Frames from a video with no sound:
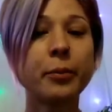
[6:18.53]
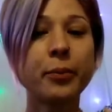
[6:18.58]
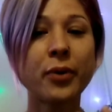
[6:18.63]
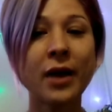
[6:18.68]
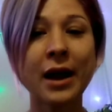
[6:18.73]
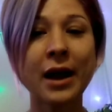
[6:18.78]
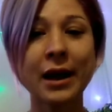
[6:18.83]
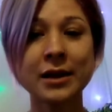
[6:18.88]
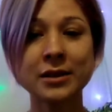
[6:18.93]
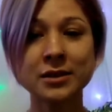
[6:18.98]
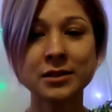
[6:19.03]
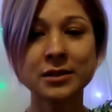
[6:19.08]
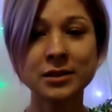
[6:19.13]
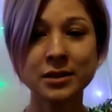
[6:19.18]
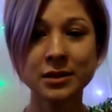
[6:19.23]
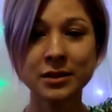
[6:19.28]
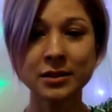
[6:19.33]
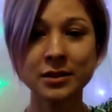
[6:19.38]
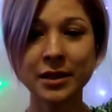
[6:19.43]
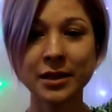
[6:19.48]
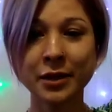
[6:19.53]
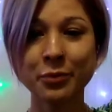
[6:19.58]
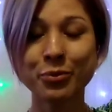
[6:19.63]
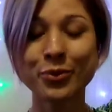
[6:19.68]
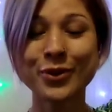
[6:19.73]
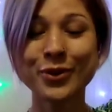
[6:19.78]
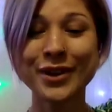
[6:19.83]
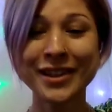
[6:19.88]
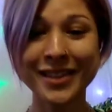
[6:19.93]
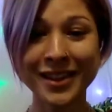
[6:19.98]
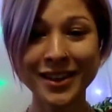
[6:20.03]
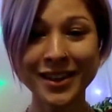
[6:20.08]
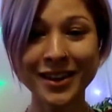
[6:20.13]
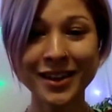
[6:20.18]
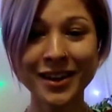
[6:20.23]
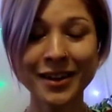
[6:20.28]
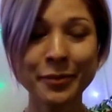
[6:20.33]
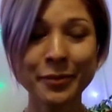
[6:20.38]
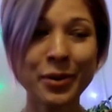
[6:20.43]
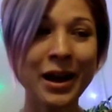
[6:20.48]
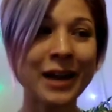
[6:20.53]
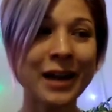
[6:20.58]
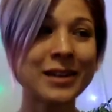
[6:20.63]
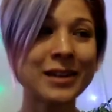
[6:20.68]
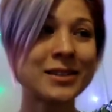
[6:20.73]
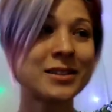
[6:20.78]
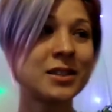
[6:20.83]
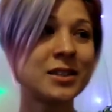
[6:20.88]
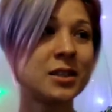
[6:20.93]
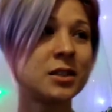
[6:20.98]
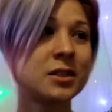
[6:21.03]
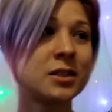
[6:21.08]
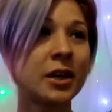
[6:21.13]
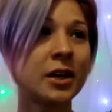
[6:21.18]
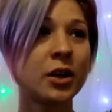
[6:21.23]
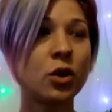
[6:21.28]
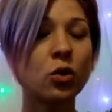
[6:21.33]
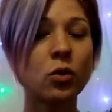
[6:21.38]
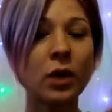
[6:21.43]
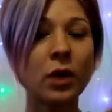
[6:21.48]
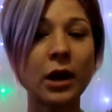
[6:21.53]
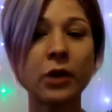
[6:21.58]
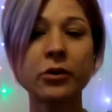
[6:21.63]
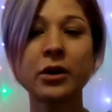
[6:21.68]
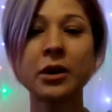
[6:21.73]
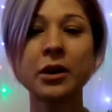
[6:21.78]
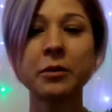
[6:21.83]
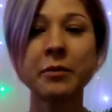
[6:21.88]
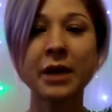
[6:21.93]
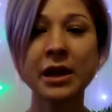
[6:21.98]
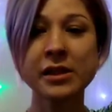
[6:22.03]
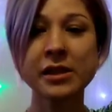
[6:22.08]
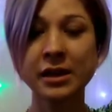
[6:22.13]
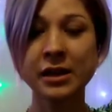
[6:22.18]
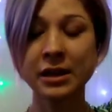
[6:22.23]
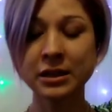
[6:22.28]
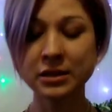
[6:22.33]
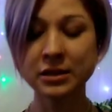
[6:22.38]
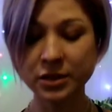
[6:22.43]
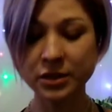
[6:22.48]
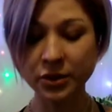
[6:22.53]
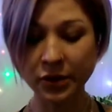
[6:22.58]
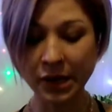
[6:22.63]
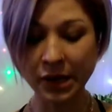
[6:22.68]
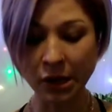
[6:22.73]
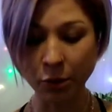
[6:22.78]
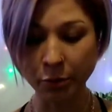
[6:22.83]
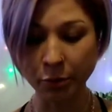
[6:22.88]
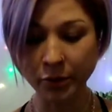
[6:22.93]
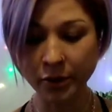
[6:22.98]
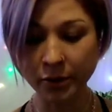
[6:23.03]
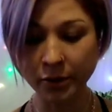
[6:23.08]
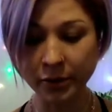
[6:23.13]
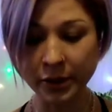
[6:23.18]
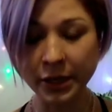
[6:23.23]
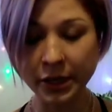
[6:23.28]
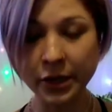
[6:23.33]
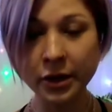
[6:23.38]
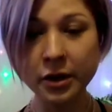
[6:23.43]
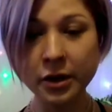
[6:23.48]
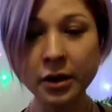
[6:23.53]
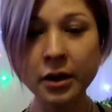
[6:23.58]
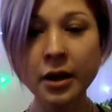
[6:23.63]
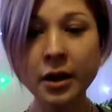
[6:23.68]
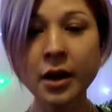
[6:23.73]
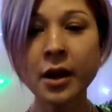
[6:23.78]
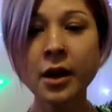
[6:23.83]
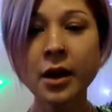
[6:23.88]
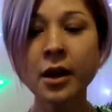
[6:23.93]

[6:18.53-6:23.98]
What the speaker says: practices like breathing practices and grounding methods to help clear